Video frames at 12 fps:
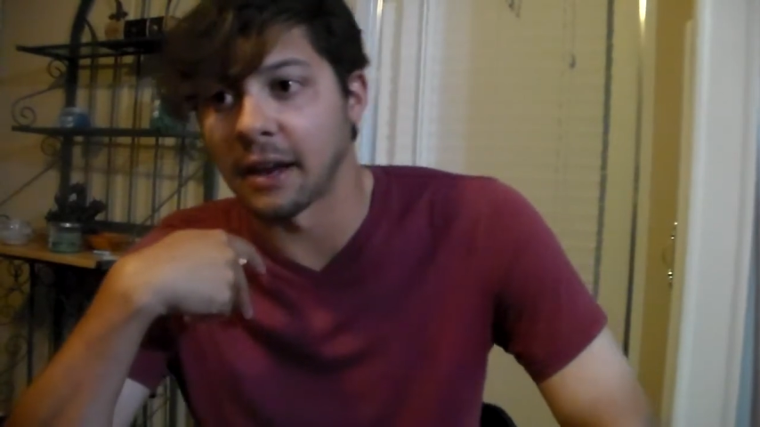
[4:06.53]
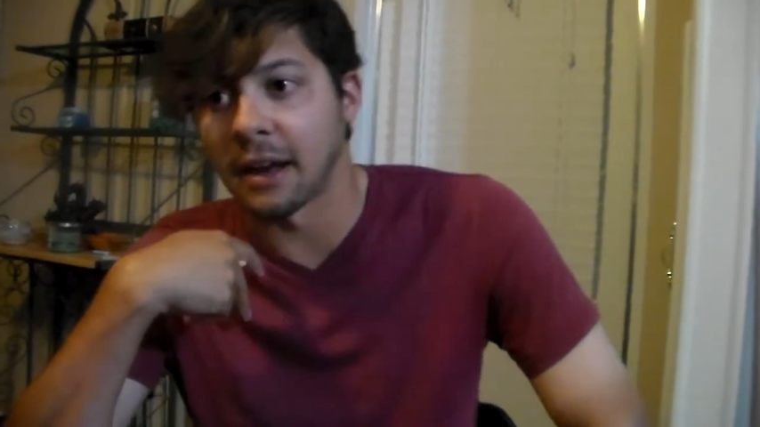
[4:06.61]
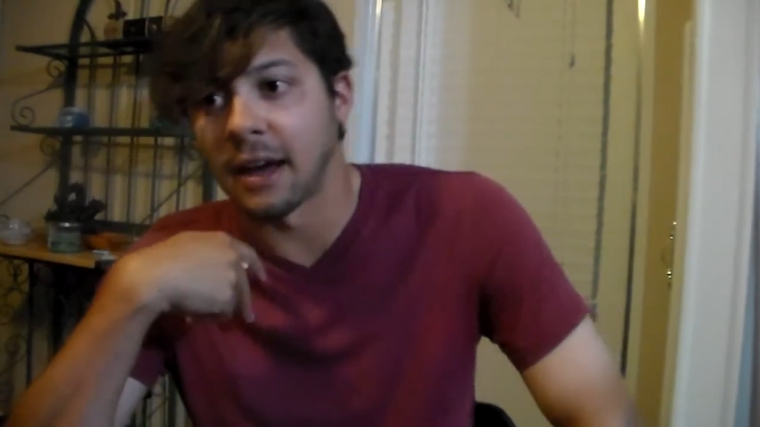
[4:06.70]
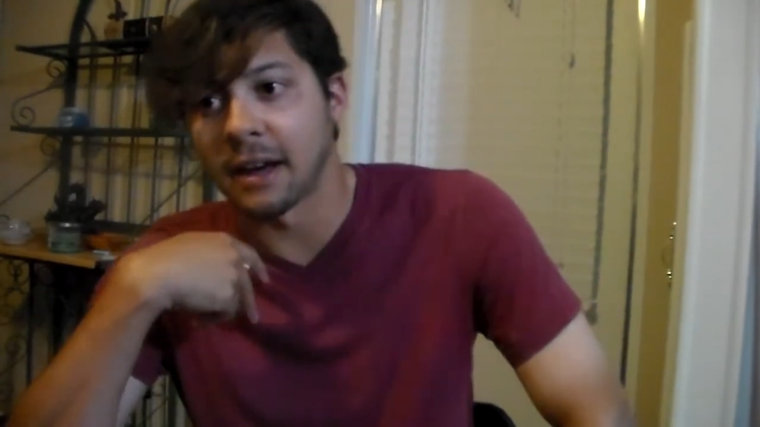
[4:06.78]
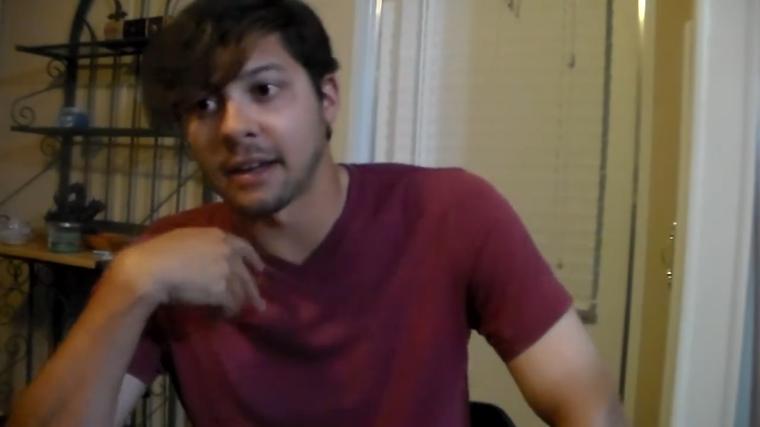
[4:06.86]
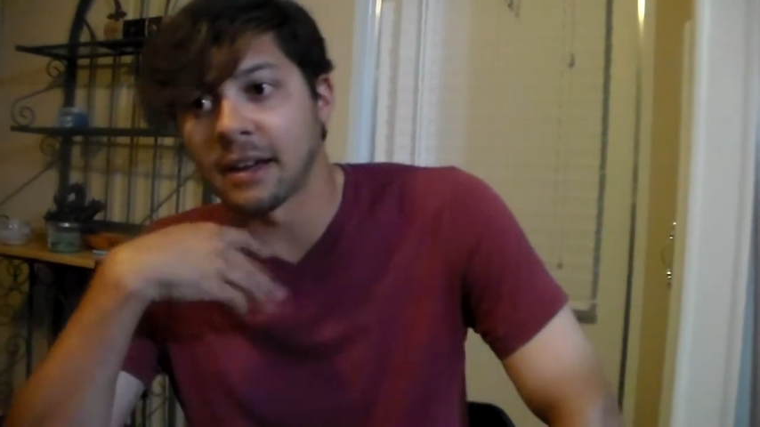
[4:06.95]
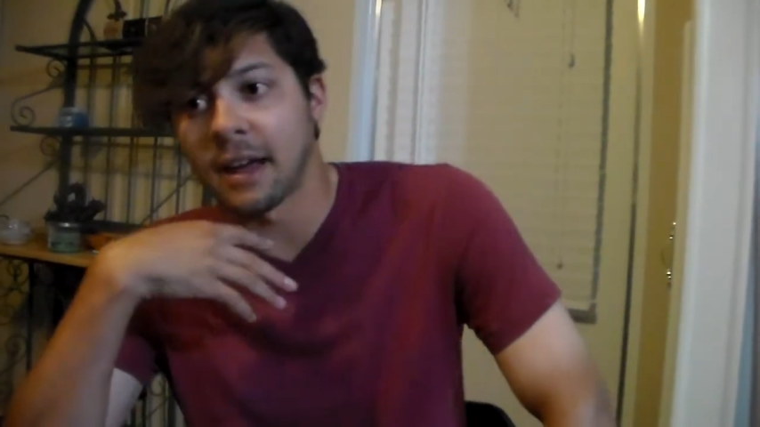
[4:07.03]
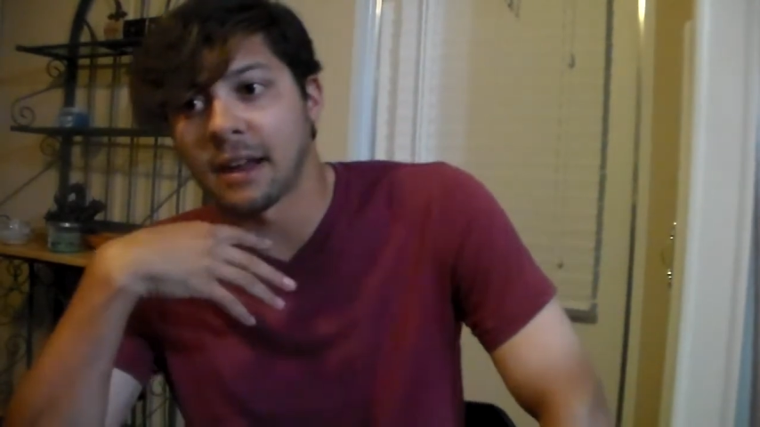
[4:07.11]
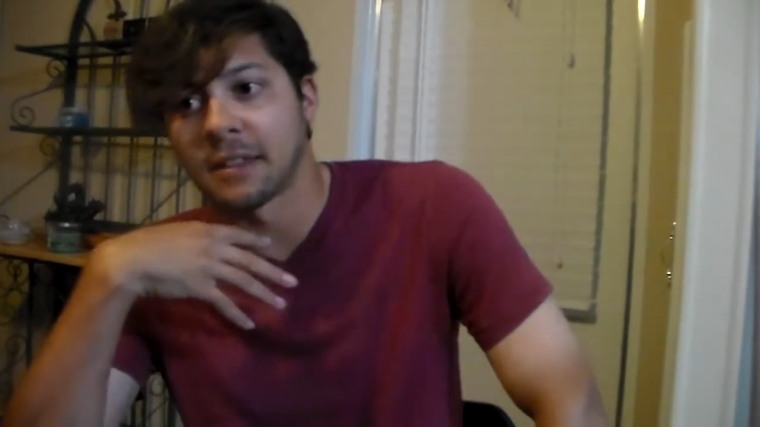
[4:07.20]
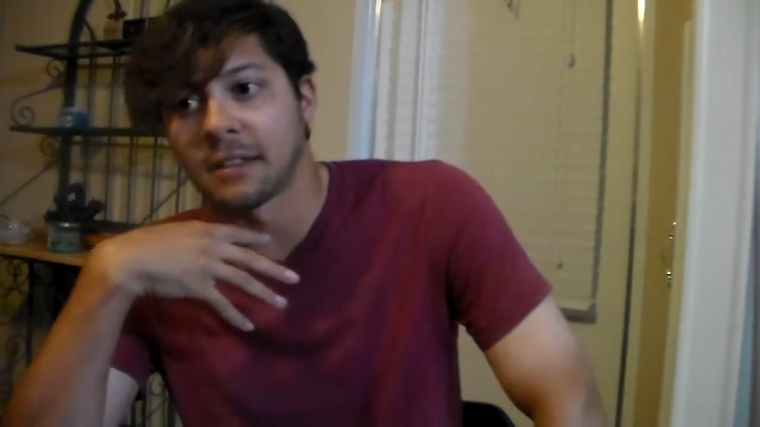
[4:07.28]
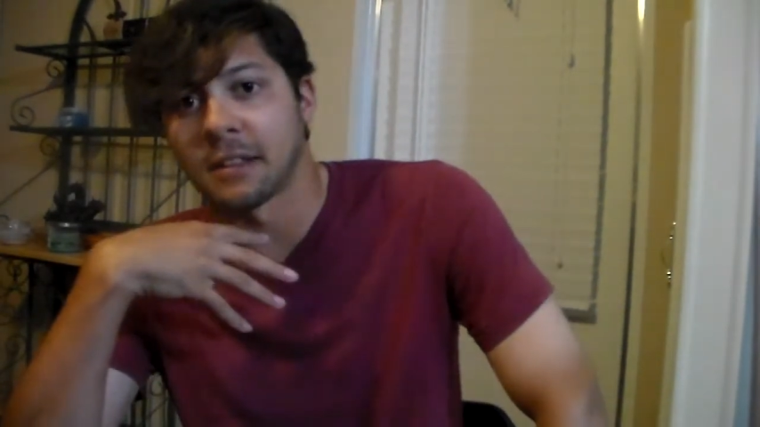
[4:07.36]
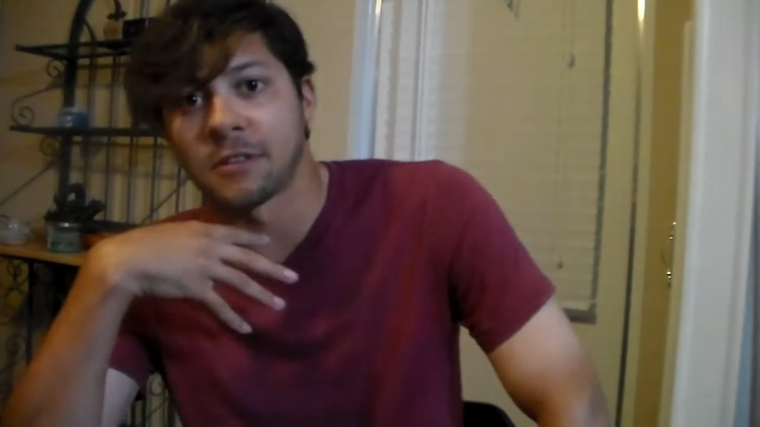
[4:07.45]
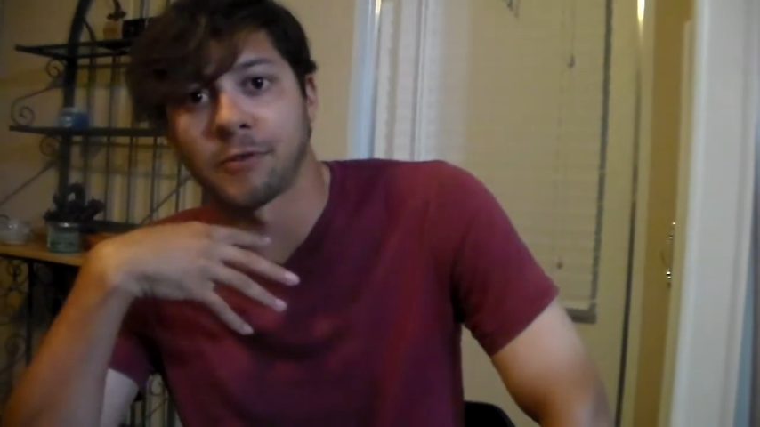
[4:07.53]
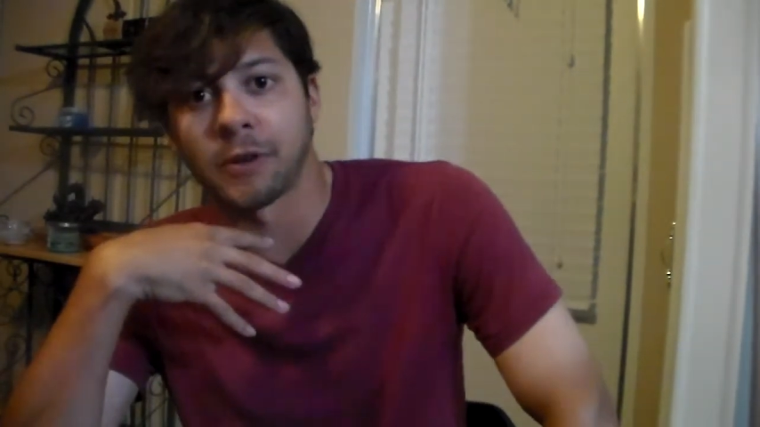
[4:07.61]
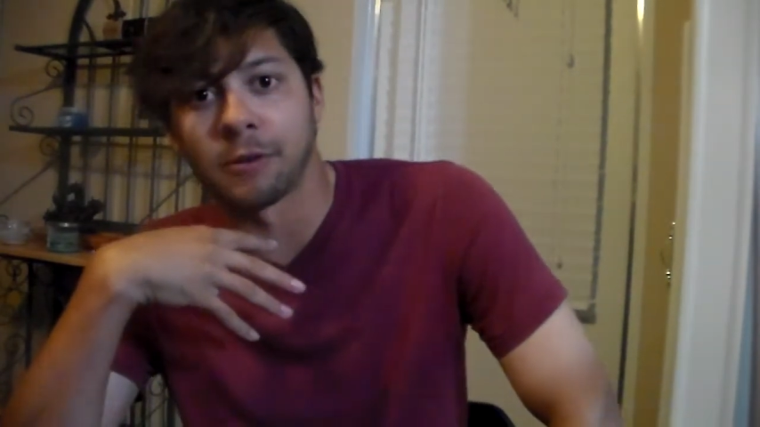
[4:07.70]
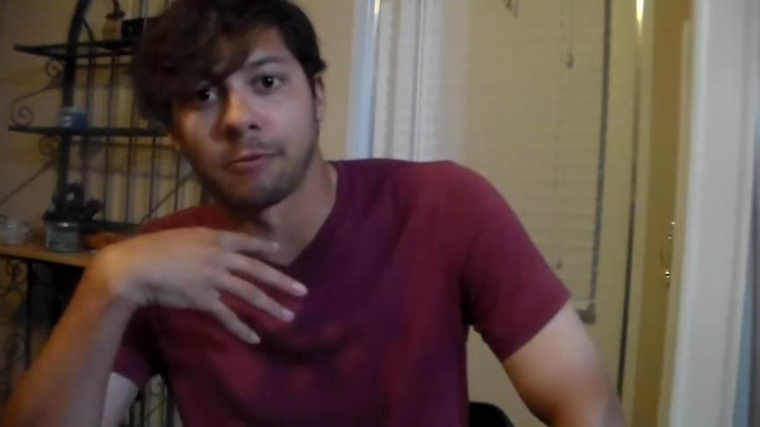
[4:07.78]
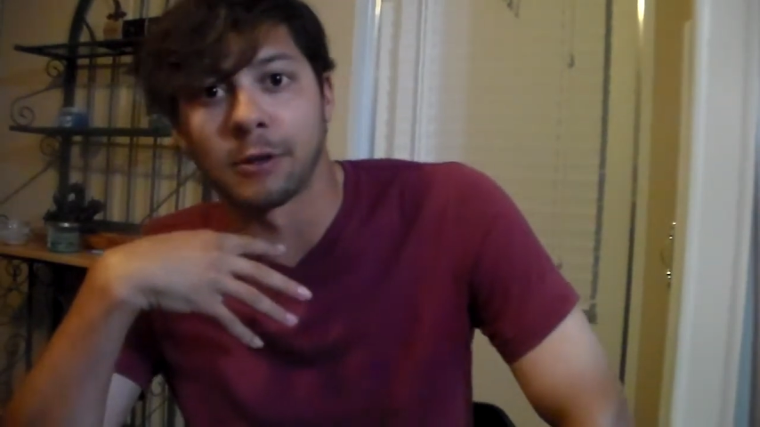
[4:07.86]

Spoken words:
And I think that's a very